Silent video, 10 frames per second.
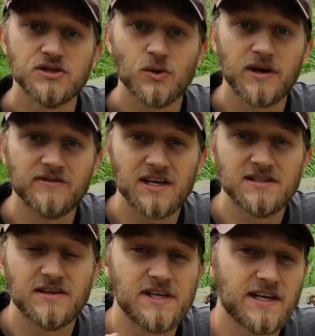So what I've done
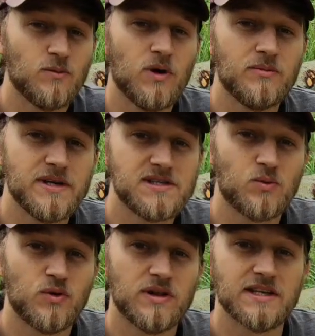is I've taken one piece
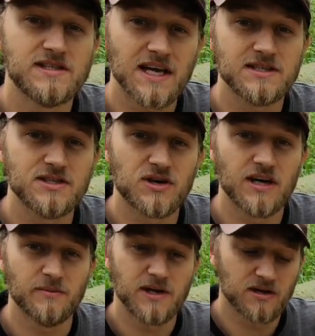of wood that's nice and
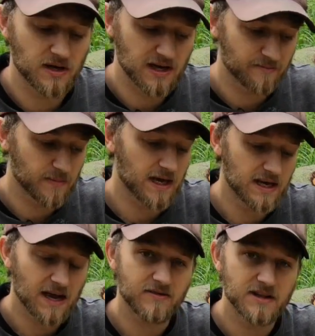dry in the middle, and I've
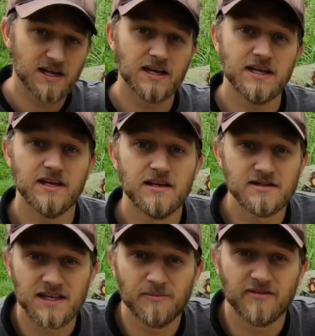made everything I need
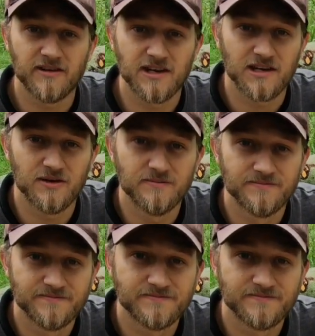to get my fire going.